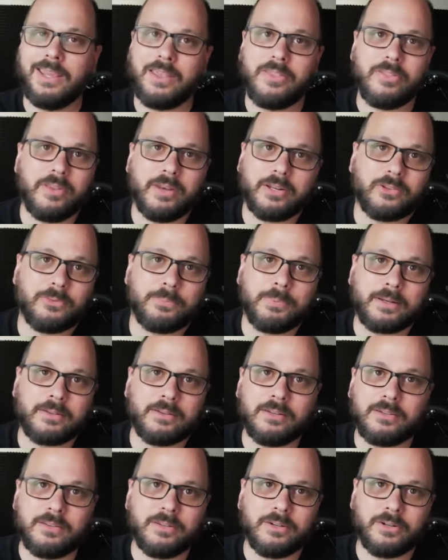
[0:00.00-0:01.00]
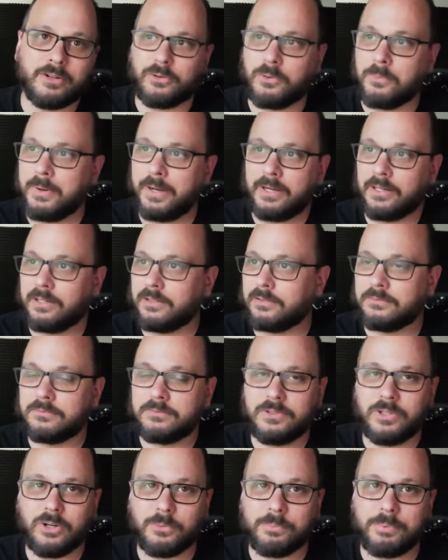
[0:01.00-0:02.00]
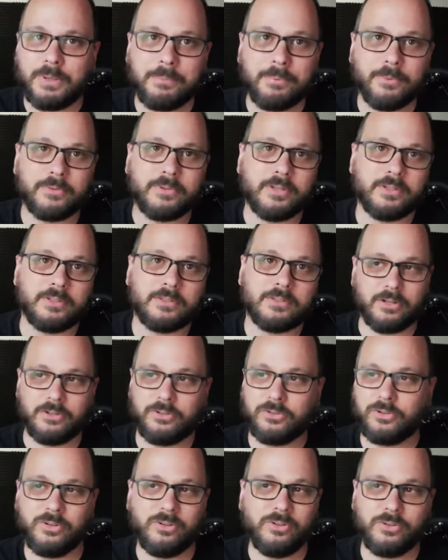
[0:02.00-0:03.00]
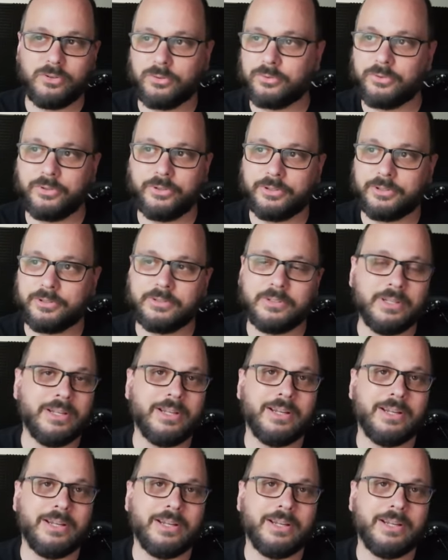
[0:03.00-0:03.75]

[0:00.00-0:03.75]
and then expected their remaining you know people to continue to.